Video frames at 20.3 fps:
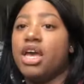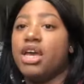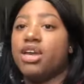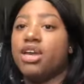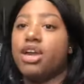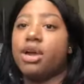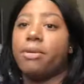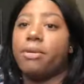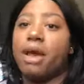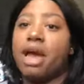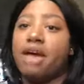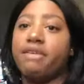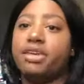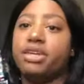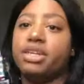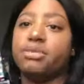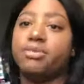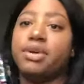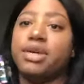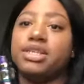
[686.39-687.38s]
you're
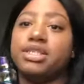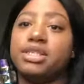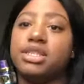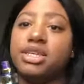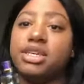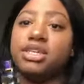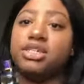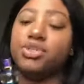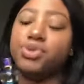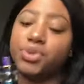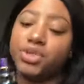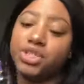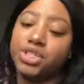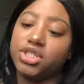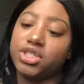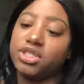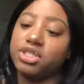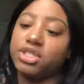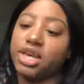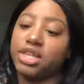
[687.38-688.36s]
having to press this, which
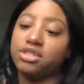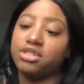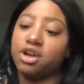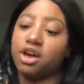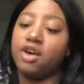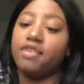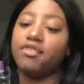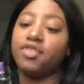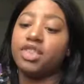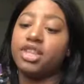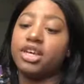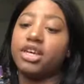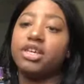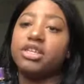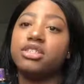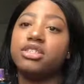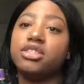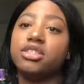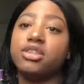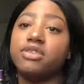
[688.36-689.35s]
sets off
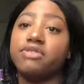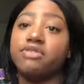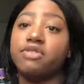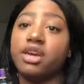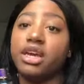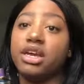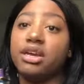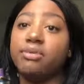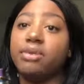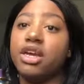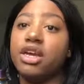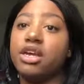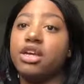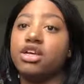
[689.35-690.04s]
this to vape.